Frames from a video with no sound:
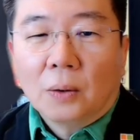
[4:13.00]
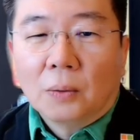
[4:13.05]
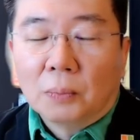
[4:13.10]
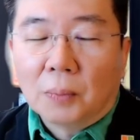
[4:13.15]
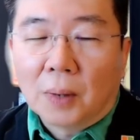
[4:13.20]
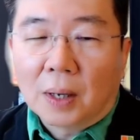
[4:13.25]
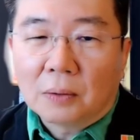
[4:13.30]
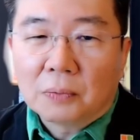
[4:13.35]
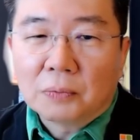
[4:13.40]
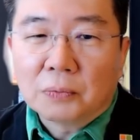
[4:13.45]

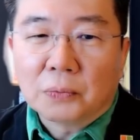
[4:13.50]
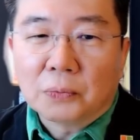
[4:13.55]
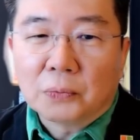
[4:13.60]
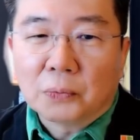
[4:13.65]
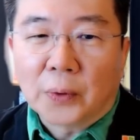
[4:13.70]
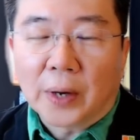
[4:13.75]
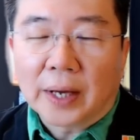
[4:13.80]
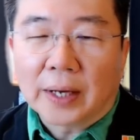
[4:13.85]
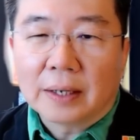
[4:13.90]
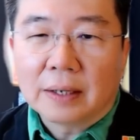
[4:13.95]
Well,
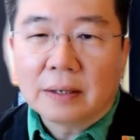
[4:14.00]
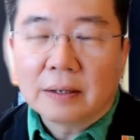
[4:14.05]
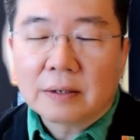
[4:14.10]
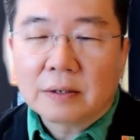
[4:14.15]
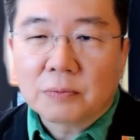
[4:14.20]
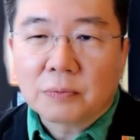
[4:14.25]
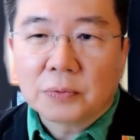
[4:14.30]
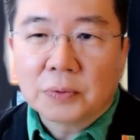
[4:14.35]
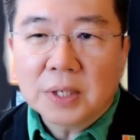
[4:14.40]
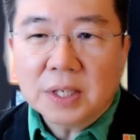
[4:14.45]
when
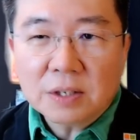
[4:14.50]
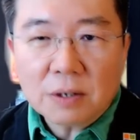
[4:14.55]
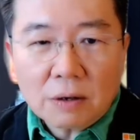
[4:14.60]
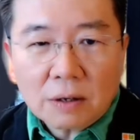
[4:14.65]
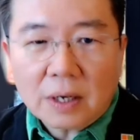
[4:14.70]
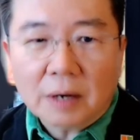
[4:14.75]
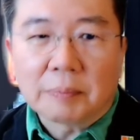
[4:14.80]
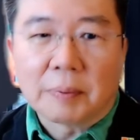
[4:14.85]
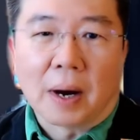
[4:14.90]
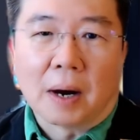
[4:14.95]
we
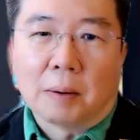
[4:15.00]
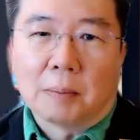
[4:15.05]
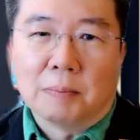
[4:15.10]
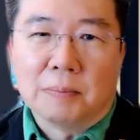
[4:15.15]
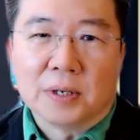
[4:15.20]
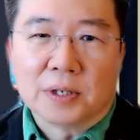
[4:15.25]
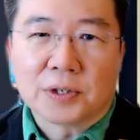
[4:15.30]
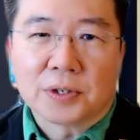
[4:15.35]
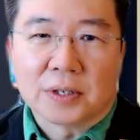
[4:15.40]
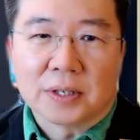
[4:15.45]
talk about
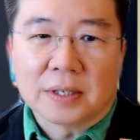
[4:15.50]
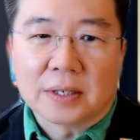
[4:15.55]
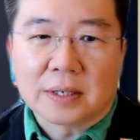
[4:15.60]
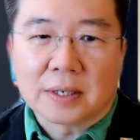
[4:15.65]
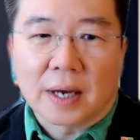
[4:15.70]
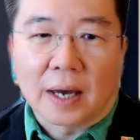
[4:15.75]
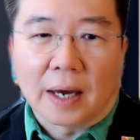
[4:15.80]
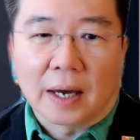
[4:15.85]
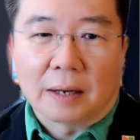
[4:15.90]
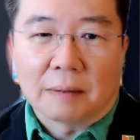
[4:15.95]
mission
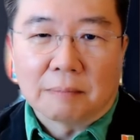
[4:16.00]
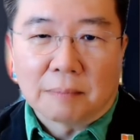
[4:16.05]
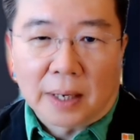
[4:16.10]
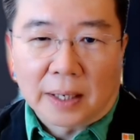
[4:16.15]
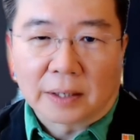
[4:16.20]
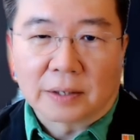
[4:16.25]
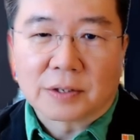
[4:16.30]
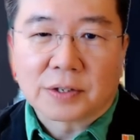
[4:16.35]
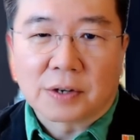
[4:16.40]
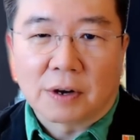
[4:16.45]
at
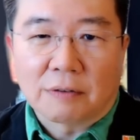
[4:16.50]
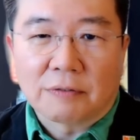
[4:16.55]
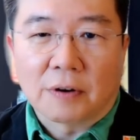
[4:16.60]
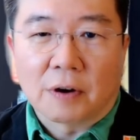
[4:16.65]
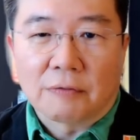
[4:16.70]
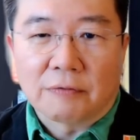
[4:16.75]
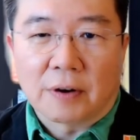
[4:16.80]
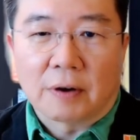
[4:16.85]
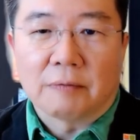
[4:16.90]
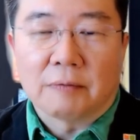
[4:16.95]
Microsoft
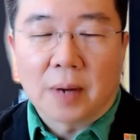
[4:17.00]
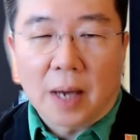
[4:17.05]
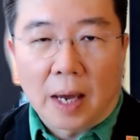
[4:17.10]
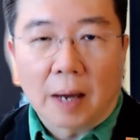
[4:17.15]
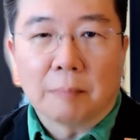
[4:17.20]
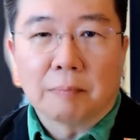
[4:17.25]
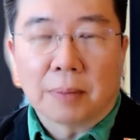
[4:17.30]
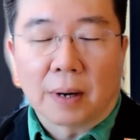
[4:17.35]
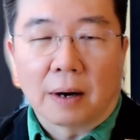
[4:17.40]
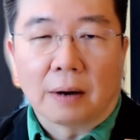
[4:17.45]
of
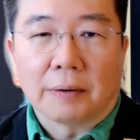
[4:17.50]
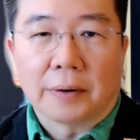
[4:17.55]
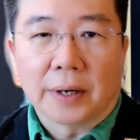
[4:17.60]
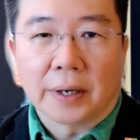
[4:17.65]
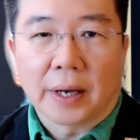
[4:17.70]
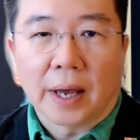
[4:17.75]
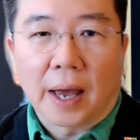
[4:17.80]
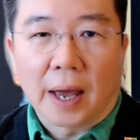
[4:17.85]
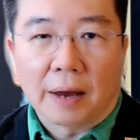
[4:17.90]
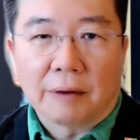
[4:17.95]

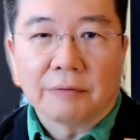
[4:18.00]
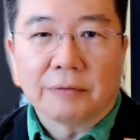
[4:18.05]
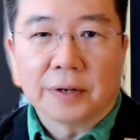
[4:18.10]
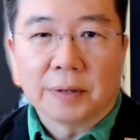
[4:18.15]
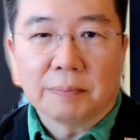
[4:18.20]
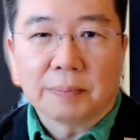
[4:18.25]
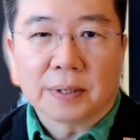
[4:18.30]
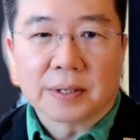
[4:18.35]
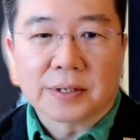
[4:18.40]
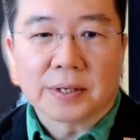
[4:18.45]
empowering
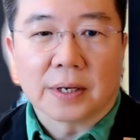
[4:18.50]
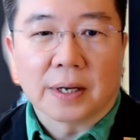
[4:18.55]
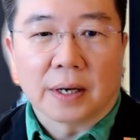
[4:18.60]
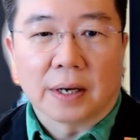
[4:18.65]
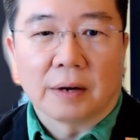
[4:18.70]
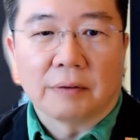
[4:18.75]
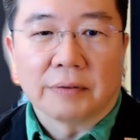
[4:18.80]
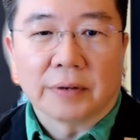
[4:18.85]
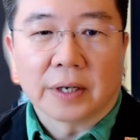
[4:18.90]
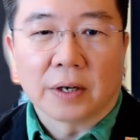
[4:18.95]
every person
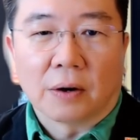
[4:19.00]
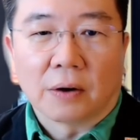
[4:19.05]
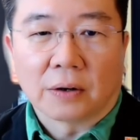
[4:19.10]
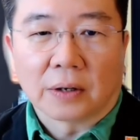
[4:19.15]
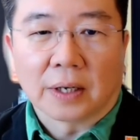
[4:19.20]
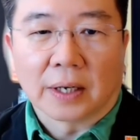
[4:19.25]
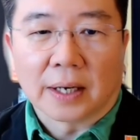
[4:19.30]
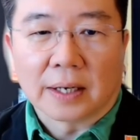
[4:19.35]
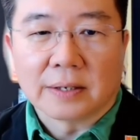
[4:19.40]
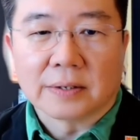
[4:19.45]
and every
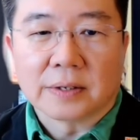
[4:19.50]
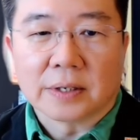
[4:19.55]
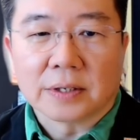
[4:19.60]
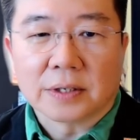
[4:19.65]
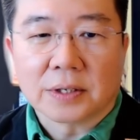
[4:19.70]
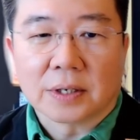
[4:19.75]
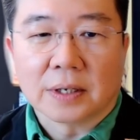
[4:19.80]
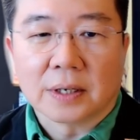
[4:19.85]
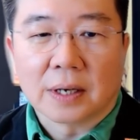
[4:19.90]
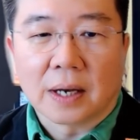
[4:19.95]

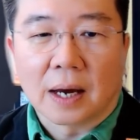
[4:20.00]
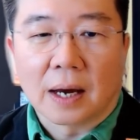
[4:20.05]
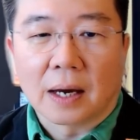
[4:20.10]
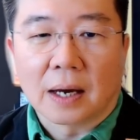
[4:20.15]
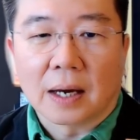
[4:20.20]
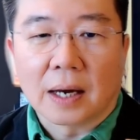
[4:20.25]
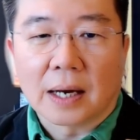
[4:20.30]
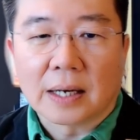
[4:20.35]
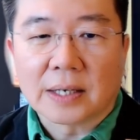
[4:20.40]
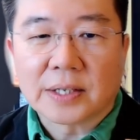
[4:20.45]
organization,
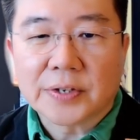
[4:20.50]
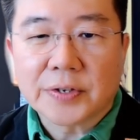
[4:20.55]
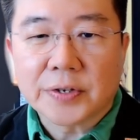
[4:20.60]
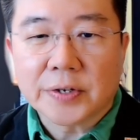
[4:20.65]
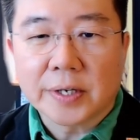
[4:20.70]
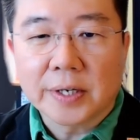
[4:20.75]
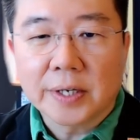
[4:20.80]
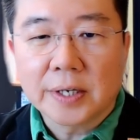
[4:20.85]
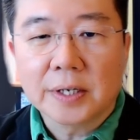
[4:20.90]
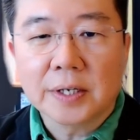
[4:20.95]
I
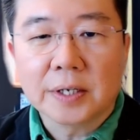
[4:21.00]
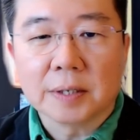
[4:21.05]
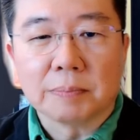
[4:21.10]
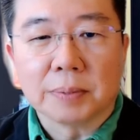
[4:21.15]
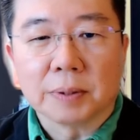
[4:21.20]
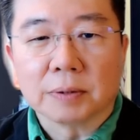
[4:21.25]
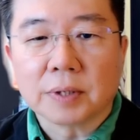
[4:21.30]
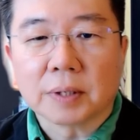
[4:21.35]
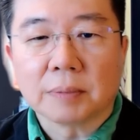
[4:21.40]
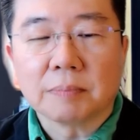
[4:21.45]
see the
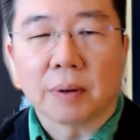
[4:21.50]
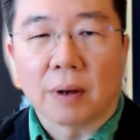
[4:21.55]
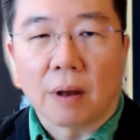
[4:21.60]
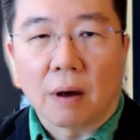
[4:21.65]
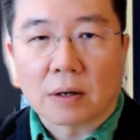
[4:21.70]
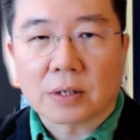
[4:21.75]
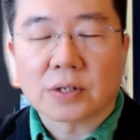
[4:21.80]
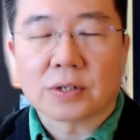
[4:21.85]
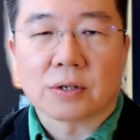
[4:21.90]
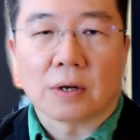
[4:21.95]
building
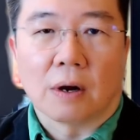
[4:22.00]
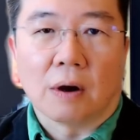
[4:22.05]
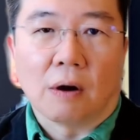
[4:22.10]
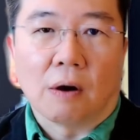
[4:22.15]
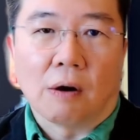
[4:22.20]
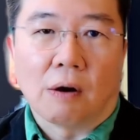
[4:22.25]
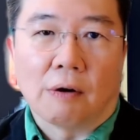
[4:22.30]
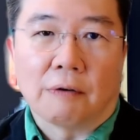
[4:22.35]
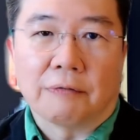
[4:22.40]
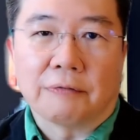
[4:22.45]
blocks
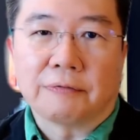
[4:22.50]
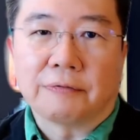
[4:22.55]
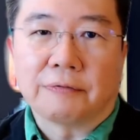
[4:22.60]
of